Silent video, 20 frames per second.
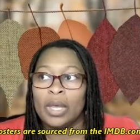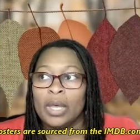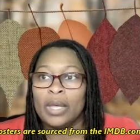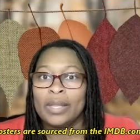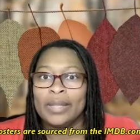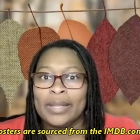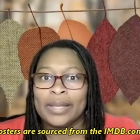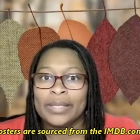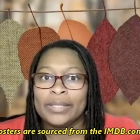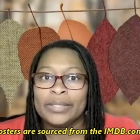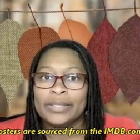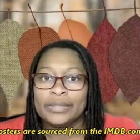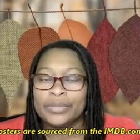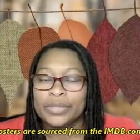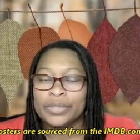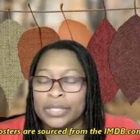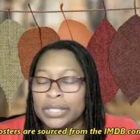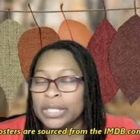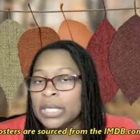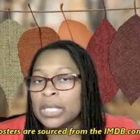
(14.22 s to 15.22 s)
Like, it's
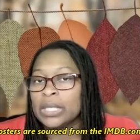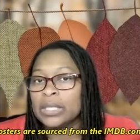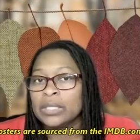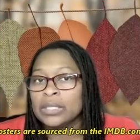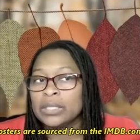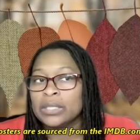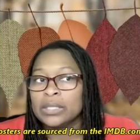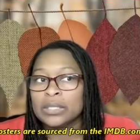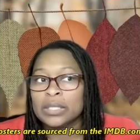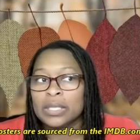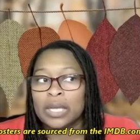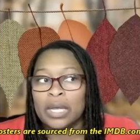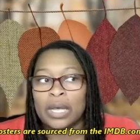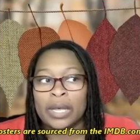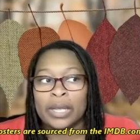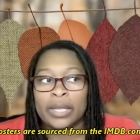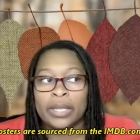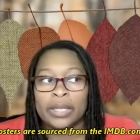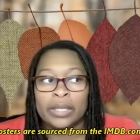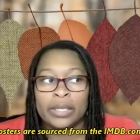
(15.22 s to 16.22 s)
ridiculous.
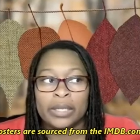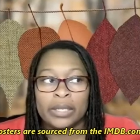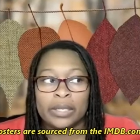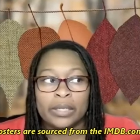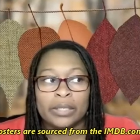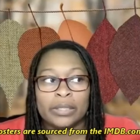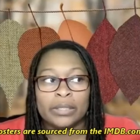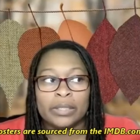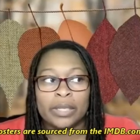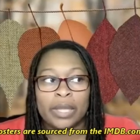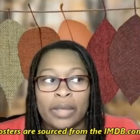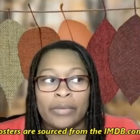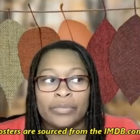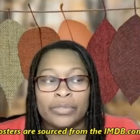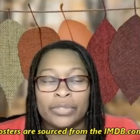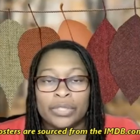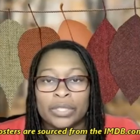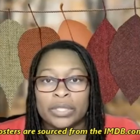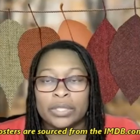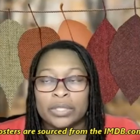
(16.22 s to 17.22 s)
I have
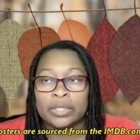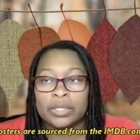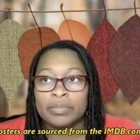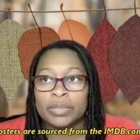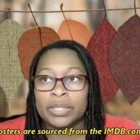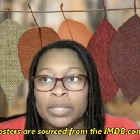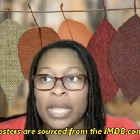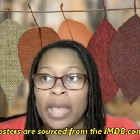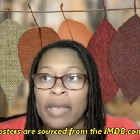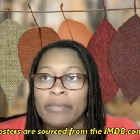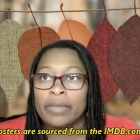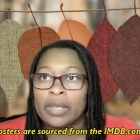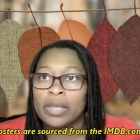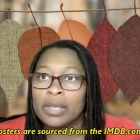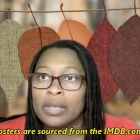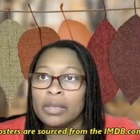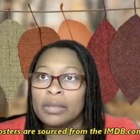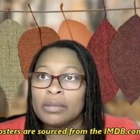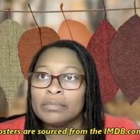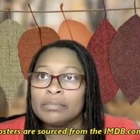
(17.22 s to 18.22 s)
just been
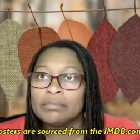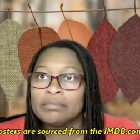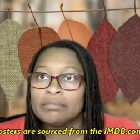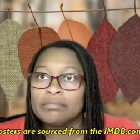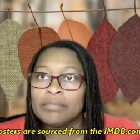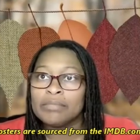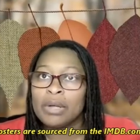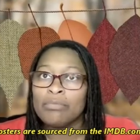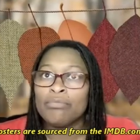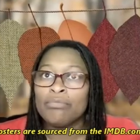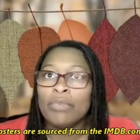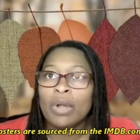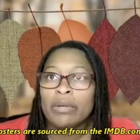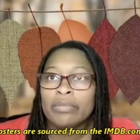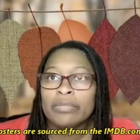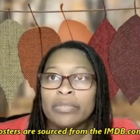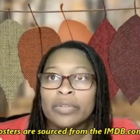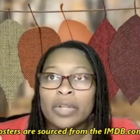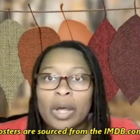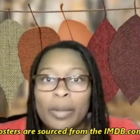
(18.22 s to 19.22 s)
having a rough
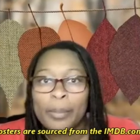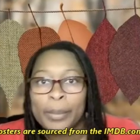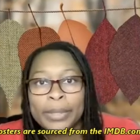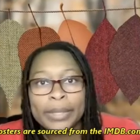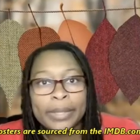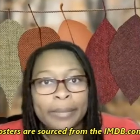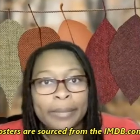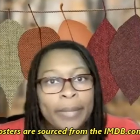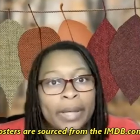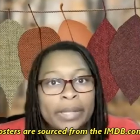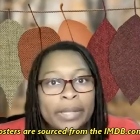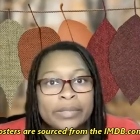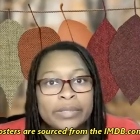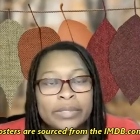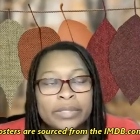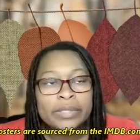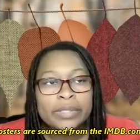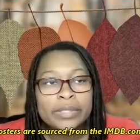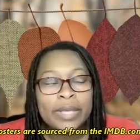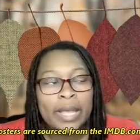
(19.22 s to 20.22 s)
couple of
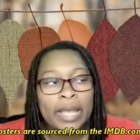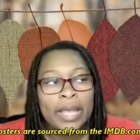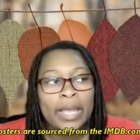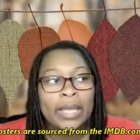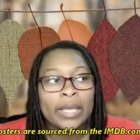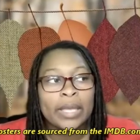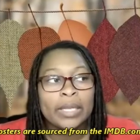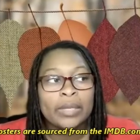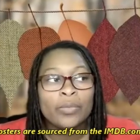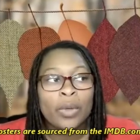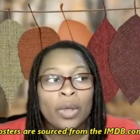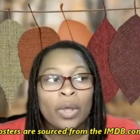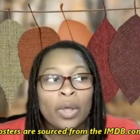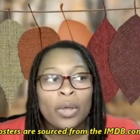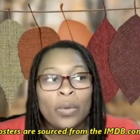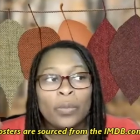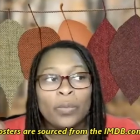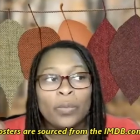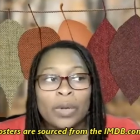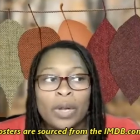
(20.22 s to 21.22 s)
months, and
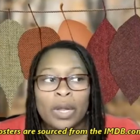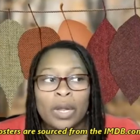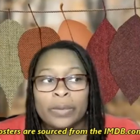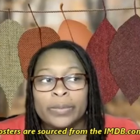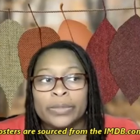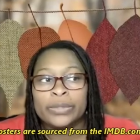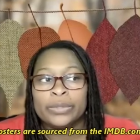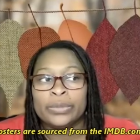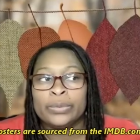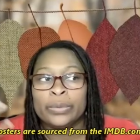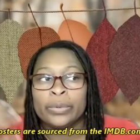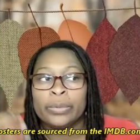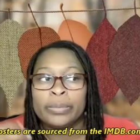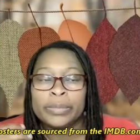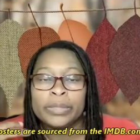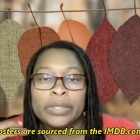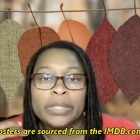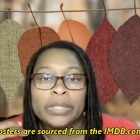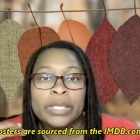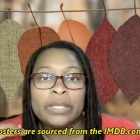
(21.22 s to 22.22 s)
where I would
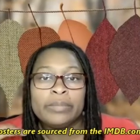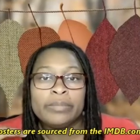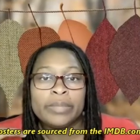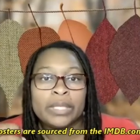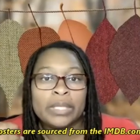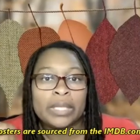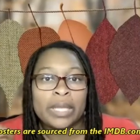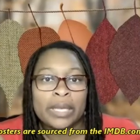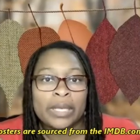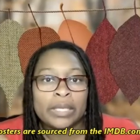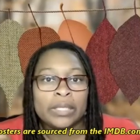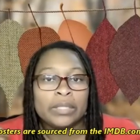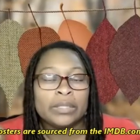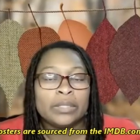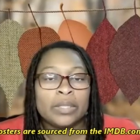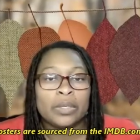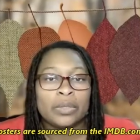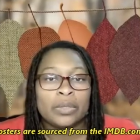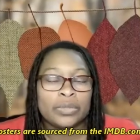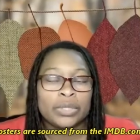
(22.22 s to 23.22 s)
normally be like
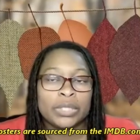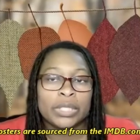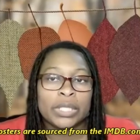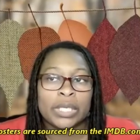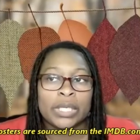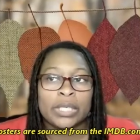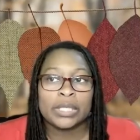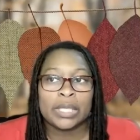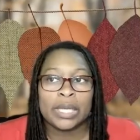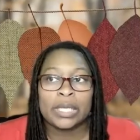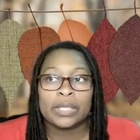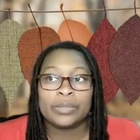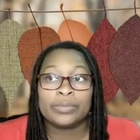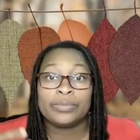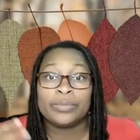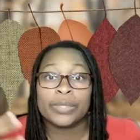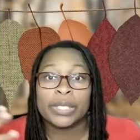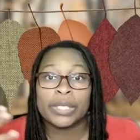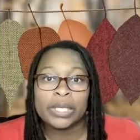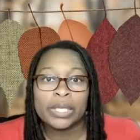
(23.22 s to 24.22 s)
indulging in like
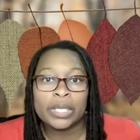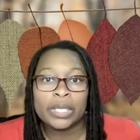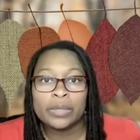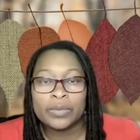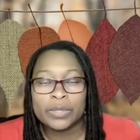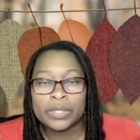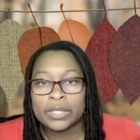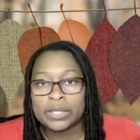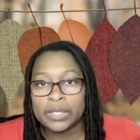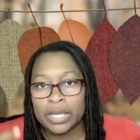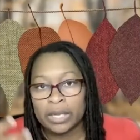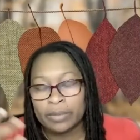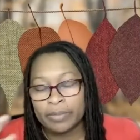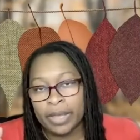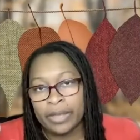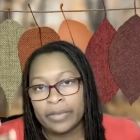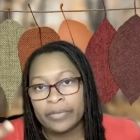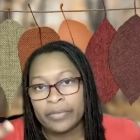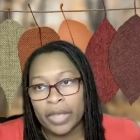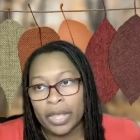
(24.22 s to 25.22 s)
reading, which is like
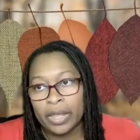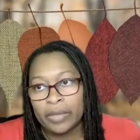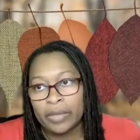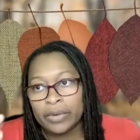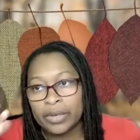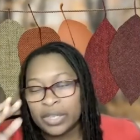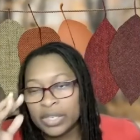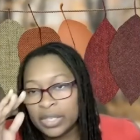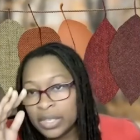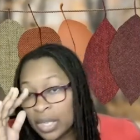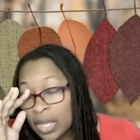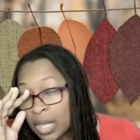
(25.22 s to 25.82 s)
my favorite,